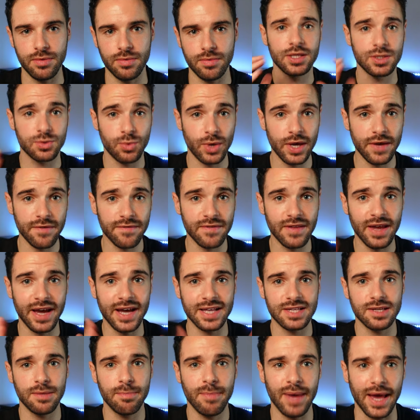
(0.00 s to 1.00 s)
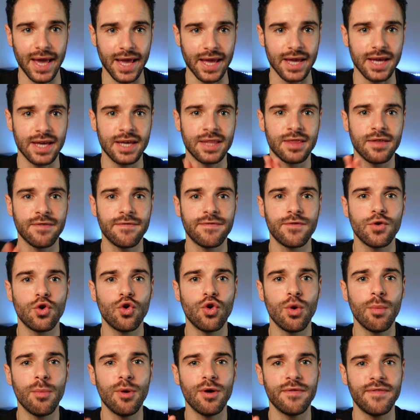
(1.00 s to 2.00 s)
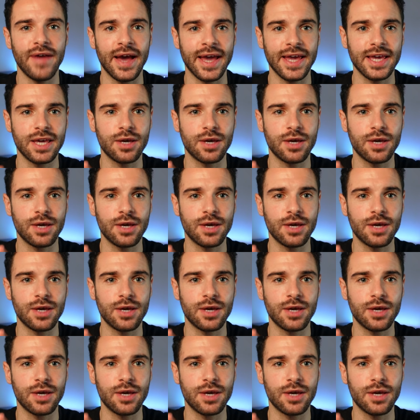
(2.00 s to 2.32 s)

Zwift has a mate in the form of a